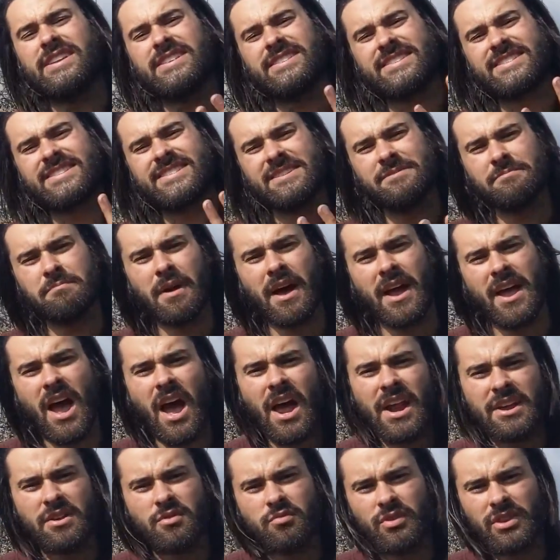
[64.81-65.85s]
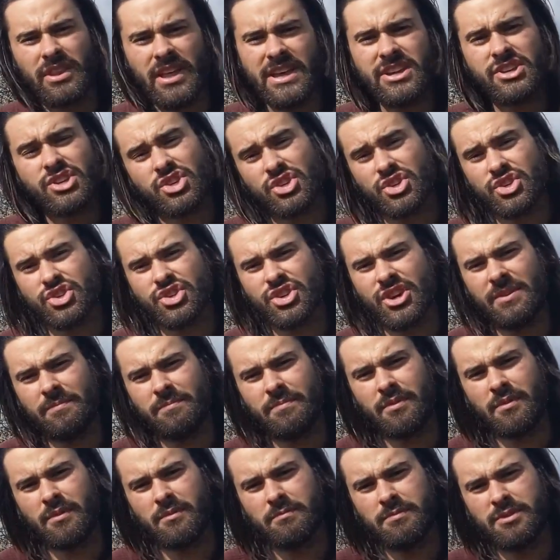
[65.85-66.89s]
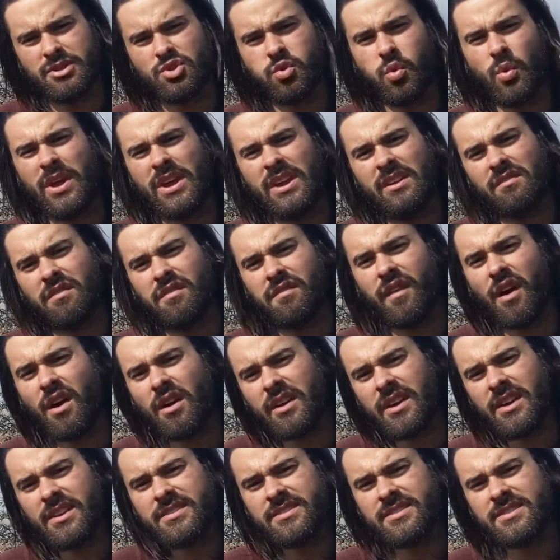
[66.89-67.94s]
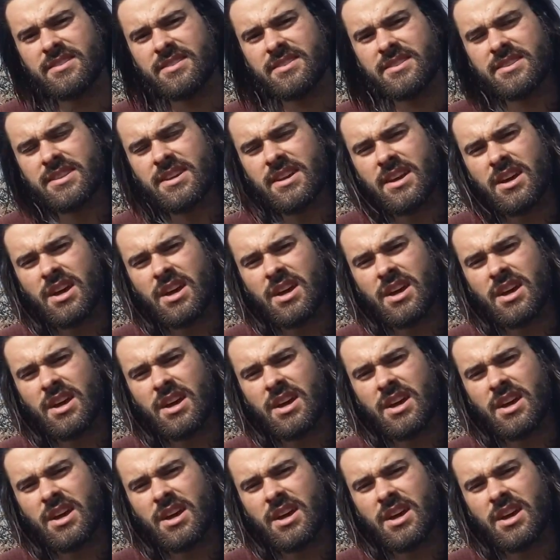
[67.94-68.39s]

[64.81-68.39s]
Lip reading: symbiotic relationship between fungus,